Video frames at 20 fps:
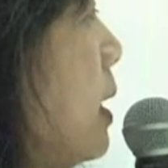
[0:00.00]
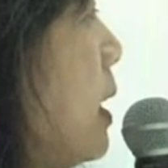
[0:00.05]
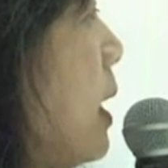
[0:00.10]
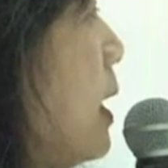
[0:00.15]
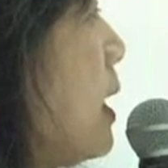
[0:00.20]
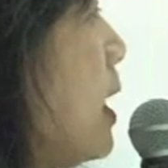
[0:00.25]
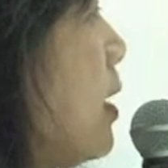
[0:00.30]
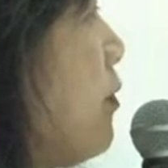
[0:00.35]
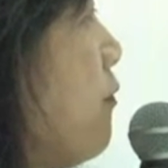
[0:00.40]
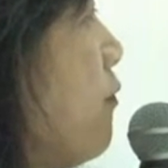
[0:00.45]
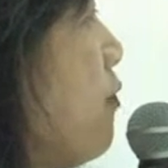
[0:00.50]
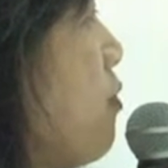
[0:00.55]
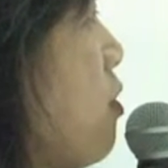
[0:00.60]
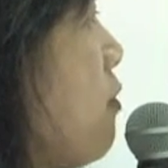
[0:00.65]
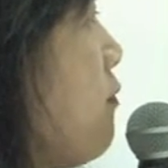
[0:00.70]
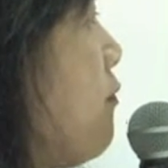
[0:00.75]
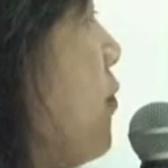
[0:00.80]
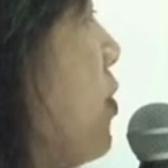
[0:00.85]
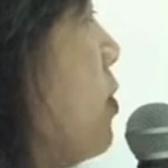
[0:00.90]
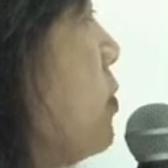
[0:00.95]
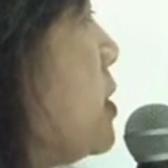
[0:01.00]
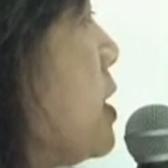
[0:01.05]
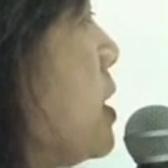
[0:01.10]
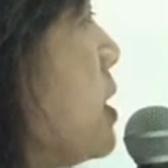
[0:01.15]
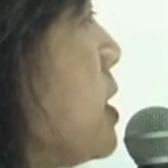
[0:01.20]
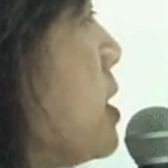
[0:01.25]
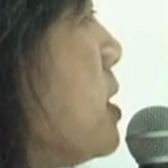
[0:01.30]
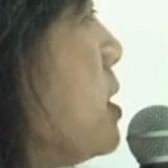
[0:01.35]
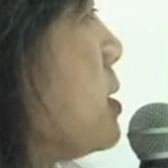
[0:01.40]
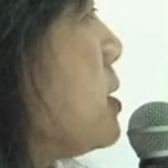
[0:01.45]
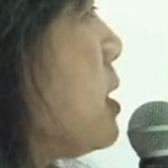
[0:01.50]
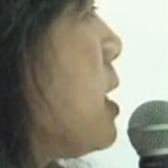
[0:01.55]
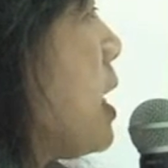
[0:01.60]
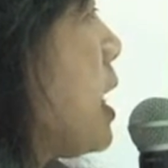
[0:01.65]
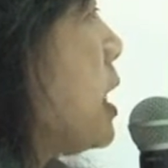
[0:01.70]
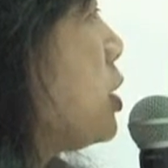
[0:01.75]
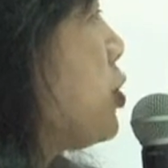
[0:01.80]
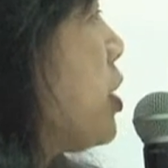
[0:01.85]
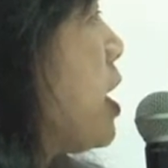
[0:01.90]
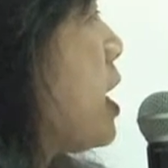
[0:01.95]
And then for a few seconds,
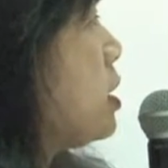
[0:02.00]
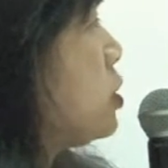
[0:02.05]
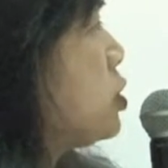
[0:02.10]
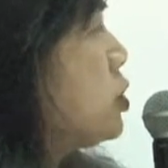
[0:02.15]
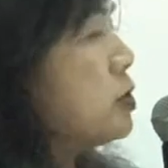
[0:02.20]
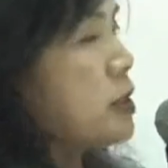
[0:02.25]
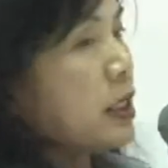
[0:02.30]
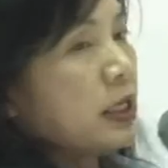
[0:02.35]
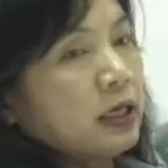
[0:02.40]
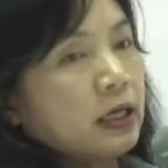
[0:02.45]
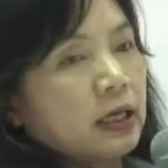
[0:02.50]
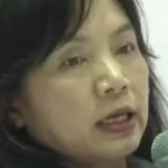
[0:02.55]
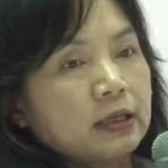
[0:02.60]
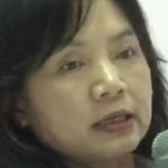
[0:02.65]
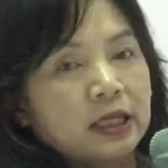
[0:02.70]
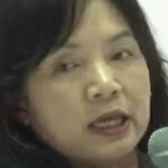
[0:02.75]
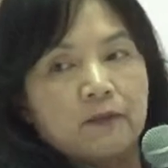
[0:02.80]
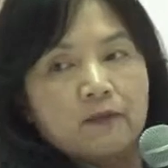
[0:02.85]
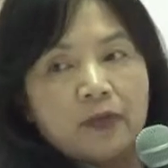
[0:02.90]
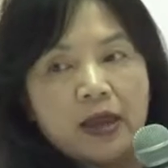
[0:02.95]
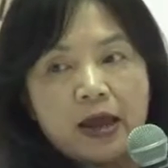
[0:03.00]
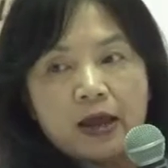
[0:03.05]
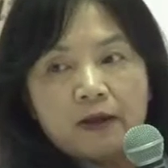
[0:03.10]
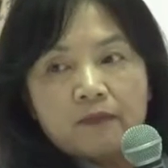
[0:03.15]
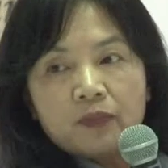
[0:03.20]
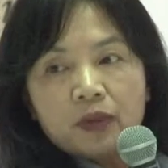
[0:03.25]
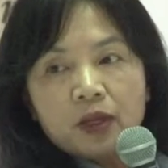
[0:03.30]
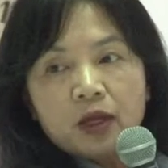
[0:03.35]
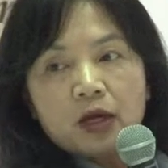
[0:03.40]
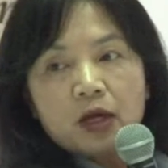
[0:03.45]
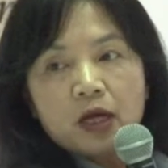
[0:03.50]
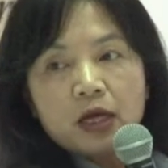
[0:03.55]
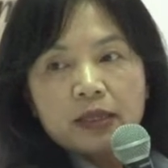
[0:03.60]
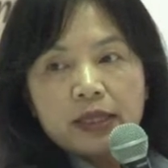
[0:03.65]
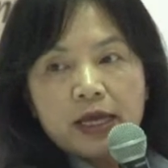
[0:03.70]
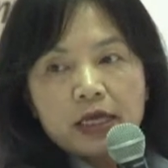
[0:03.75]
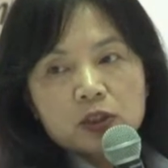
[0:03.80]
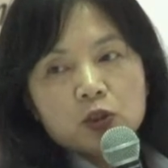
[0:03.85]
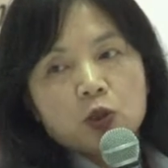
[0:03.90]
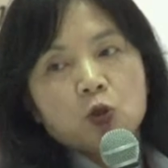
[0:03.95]
I change, you see, it dim down, and
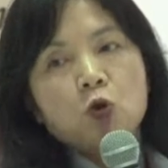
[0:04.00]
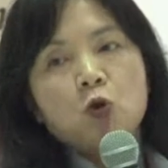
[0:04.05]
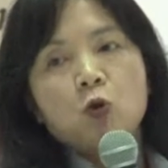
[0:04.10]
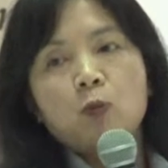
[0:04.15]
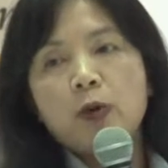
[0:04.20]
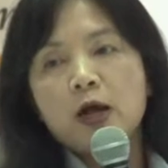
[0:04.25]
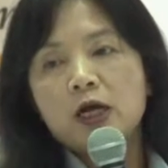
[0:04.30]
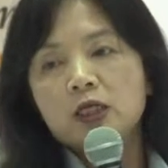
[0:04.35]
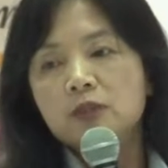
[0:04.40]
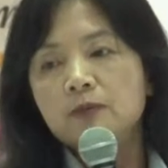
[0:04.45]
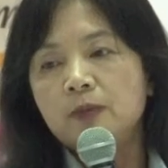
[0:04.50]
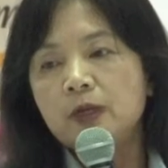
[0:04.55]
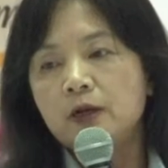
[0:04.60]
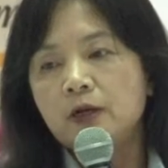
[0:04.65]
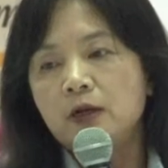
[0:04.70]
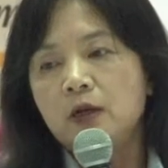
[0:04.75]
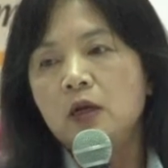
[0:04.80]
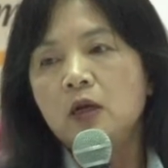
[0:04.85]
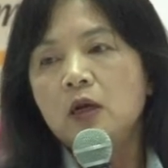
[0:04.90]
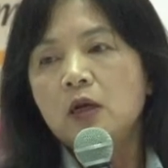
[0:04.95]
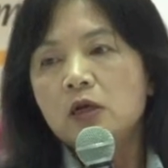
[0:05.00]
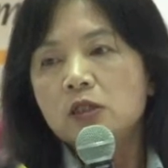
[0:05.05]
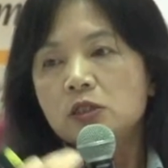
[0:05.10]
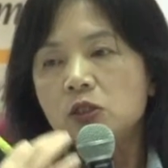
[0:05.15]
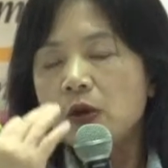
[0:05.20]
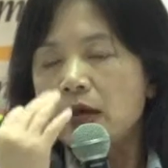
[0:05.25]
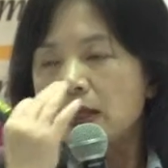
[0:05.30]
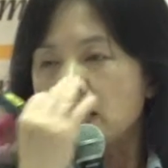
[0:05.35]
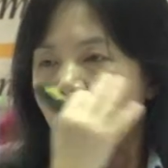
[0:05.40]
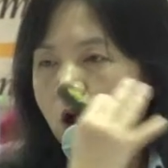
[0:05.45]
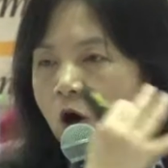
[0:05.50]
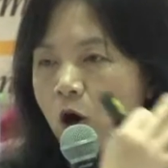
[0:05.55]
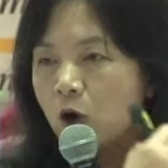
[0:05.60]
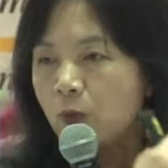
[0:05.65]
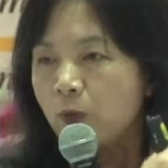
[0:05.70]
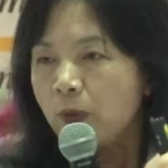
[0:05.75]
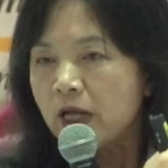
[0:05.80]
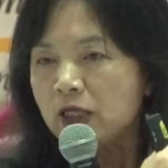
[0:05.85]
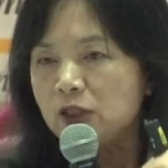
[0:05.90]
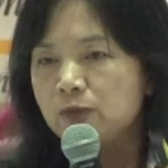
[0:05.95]
that's cool plasma. So at the
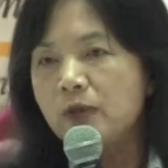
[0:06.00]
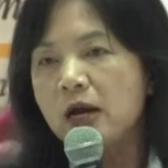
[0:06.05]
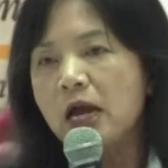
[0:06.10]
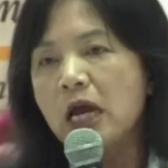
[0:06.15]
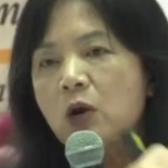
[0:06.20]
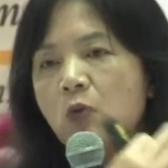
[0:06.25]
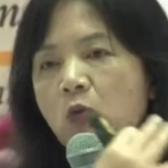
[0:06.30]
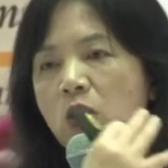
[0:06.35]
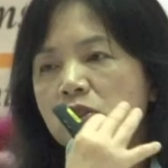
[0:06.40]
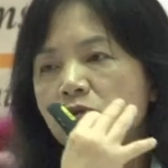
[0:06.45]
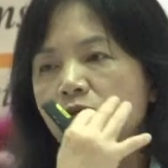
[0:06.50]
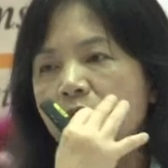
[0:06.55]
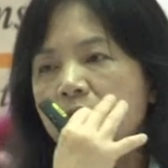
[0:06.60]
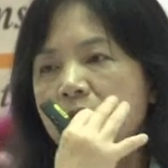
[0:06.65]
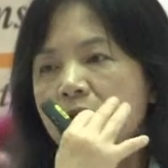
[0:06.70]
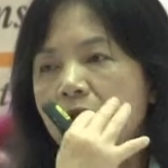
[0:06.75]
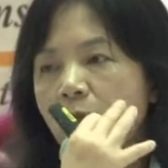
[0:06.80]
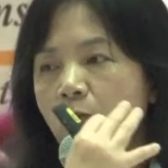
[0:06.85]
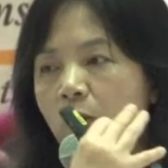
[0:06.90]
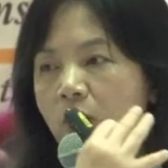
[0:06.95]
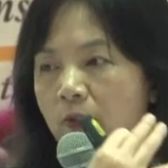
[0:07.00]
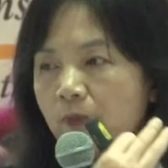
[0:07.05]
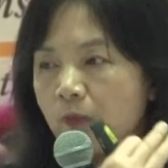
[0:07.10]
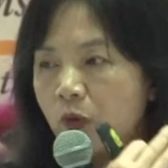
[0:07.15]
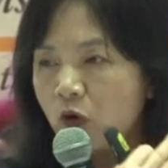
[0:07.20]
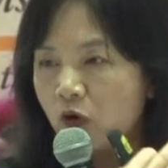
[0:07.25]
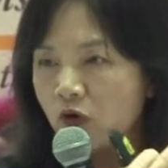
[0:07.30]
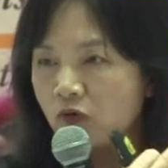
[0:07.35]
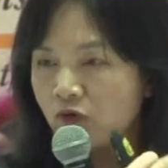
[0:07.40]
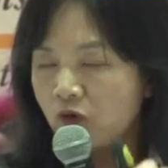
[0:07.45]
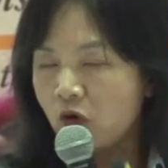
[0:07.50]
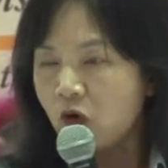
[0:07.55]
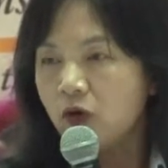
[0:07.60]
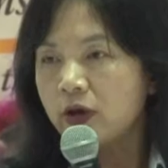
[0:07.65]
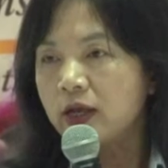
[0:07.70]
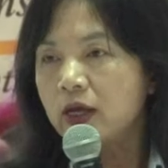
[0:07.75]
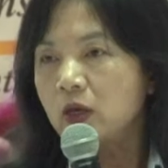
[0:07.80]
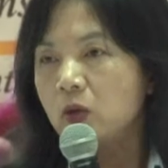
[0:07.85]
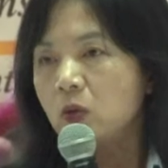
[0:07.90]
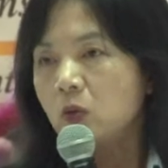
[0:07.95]
hot plasma, I was running at
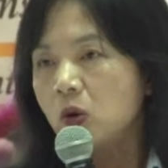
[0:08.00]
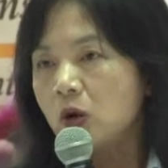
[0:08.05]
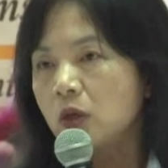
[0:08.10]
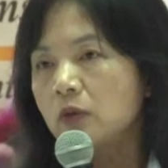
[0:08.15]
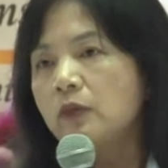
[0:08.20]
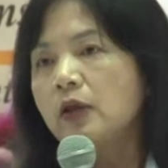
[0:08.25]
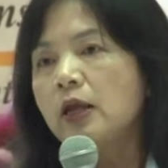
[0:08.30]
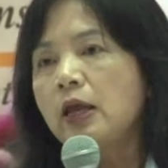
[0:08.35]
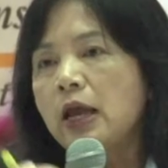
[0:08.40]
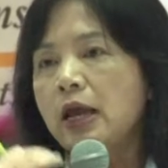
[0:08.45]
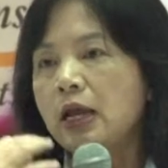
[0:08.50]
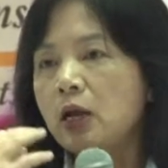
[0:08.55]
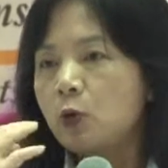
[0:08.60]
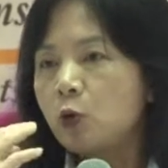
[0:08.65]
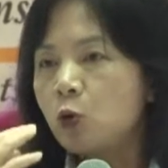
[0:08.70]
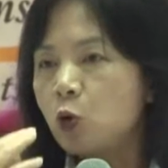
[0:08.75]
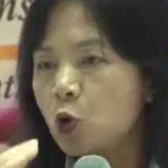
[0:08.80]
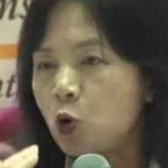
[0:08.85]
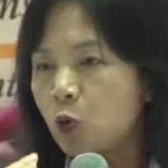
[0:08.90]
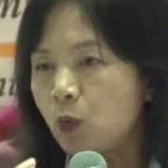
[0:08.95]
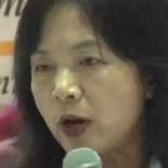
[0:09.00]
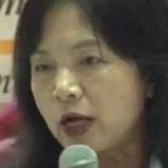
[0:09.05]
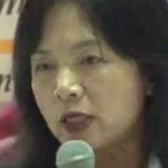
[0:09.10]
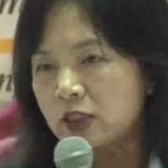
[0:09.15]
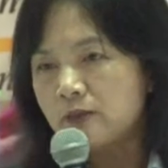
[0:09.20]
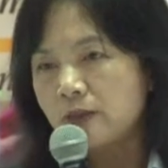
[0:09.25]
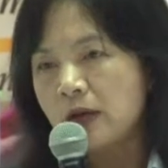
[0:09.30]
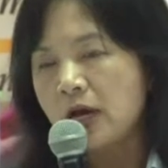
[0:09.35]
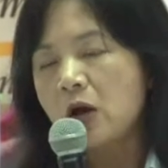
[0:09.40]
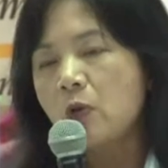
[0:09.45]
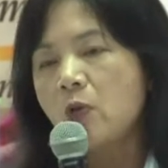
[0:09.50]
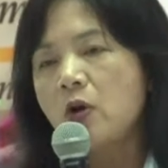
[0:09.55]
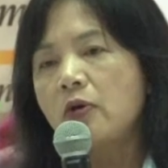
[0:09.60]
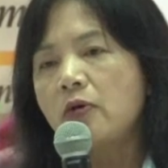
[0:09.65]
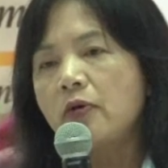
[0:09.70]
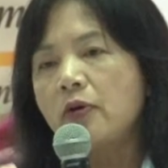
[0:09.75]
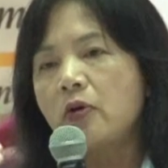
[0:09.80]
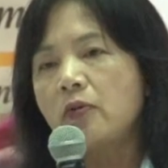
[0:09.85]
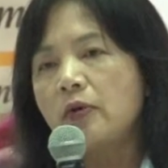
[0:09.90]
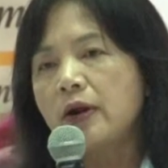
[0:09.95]
1.4 kilowatt, and the cool plasma, I
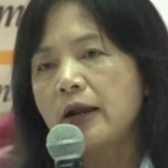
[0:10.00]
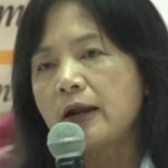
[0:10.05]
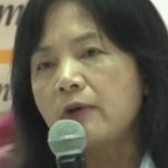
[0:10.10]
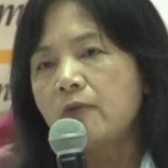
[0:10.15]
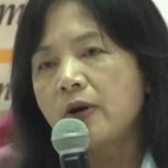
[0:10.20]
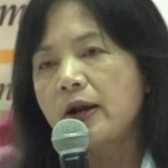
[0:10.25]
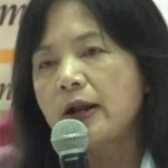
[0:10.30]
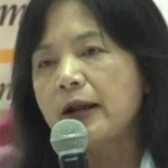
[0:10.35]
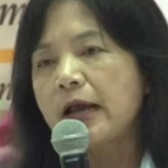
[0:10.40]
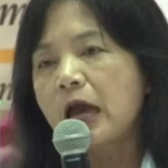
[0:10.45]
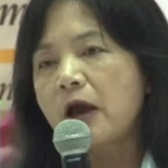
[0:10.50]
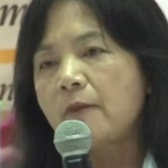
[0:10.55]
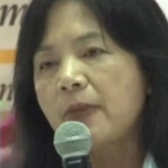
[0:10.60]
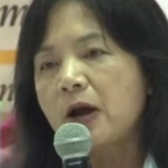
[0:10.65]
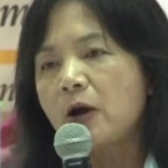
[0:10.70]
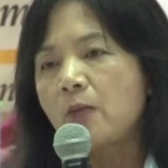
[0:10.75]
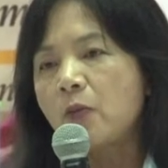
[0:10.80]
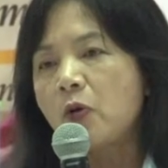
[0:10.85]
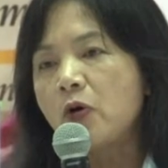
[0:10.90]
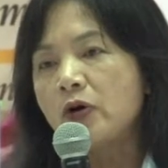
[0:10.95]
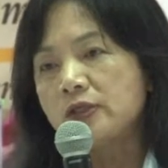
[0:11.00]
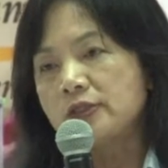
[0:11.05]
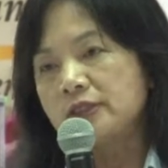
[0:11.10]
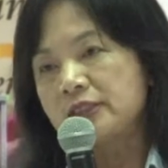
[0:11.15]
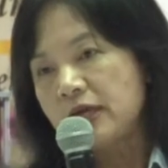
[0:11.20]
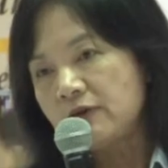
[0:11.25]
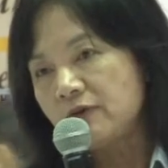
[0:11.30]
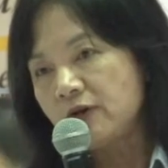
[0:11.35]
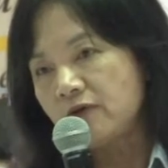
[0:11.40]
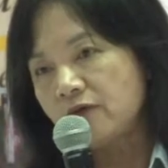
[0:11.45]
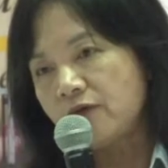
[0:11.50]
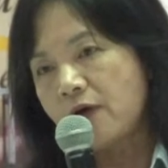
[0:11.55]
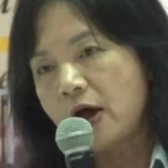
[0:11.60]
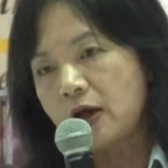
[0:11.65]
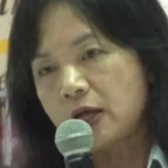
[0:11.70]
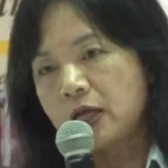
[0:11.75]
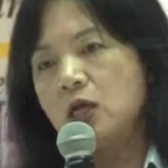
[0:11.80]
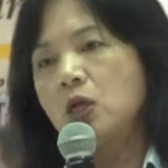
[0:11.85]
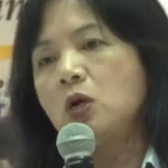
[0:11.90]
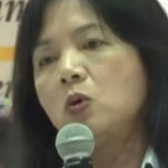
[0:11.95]
was already running about
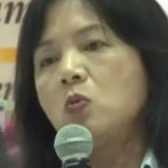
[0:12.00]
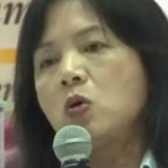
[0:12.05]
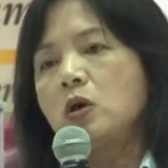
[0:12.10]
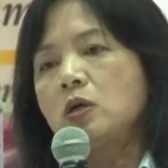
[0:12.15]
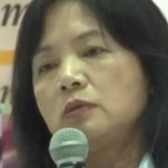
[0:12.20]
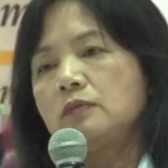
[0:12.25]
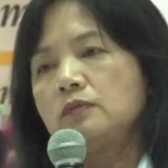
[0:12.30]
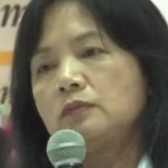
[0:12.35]
0.75 kilowatt.